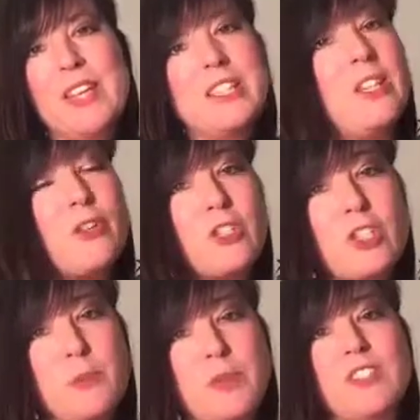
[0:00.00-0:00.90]

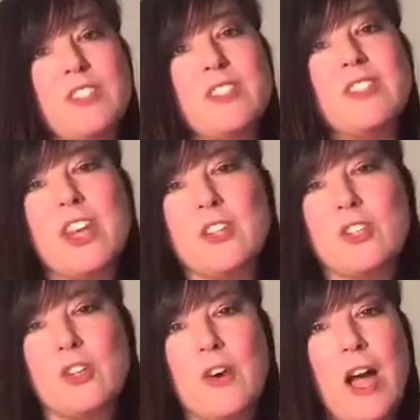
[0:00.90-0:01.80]
Leadership is
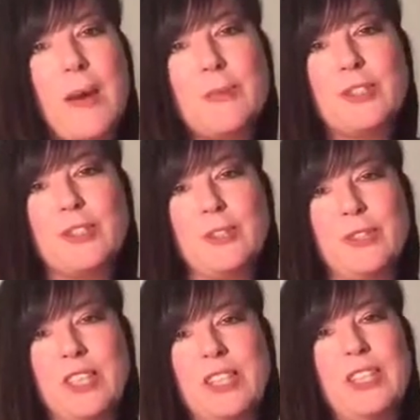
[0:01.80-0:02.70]
essential, absolutely.